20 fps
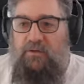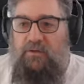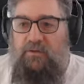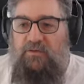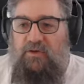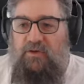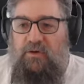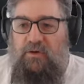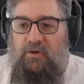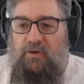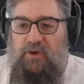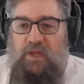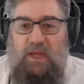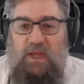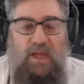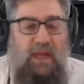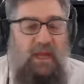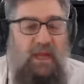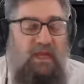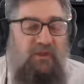So
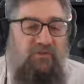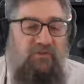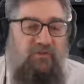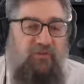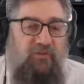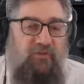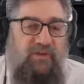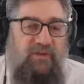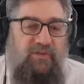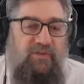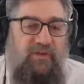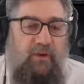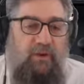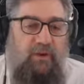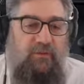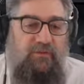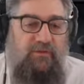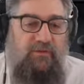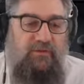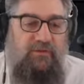enjoy
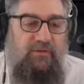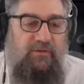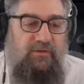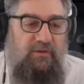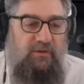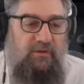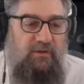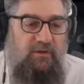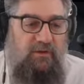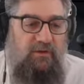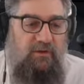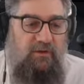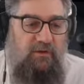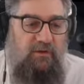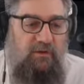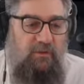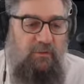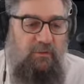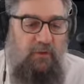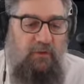yourselves.
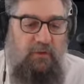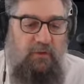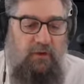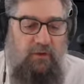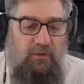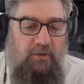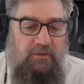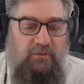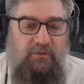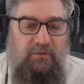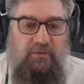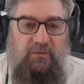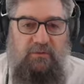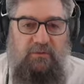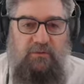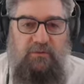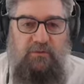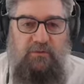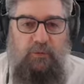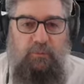New loco,
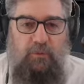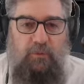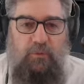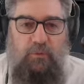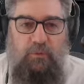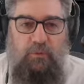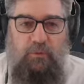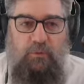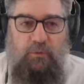super cool.